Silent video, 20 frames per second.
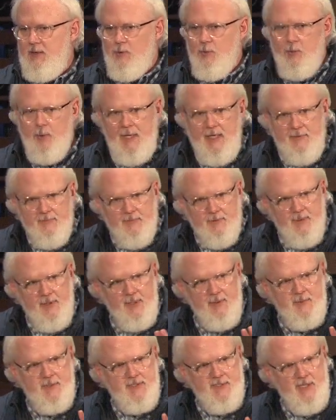Wait for
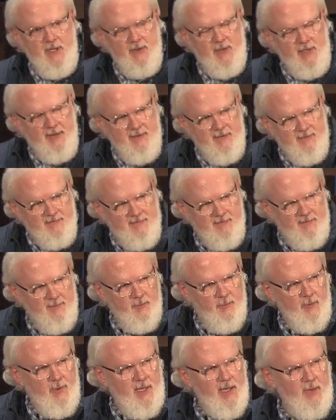him to say, "Okay, this is
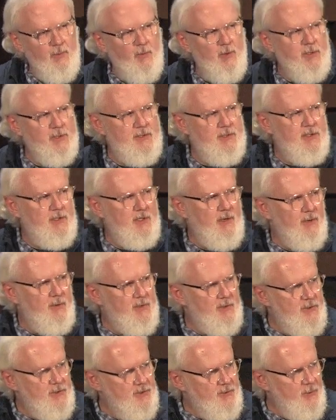the way I want you to go.
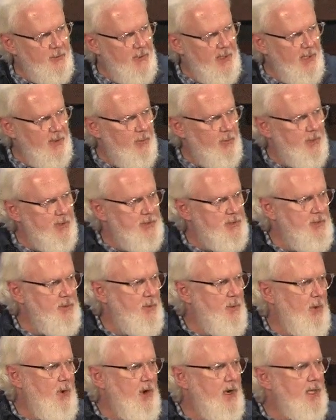This is the way I want you to
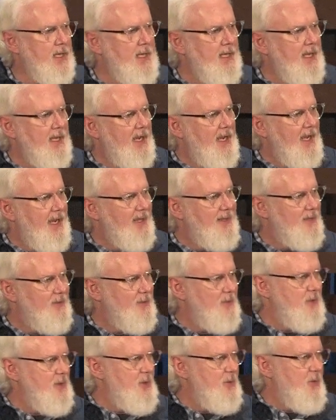walk." And then
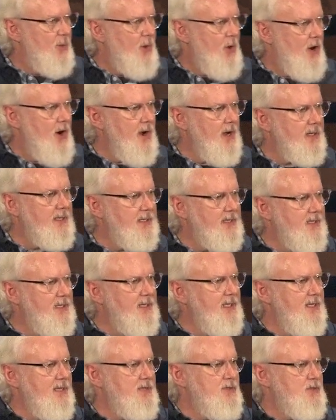when we walk in
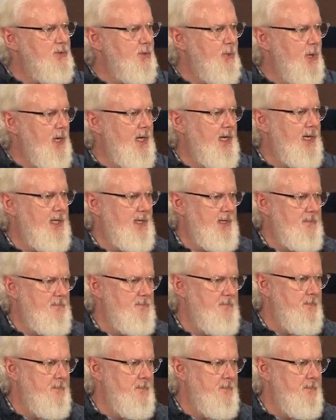his way,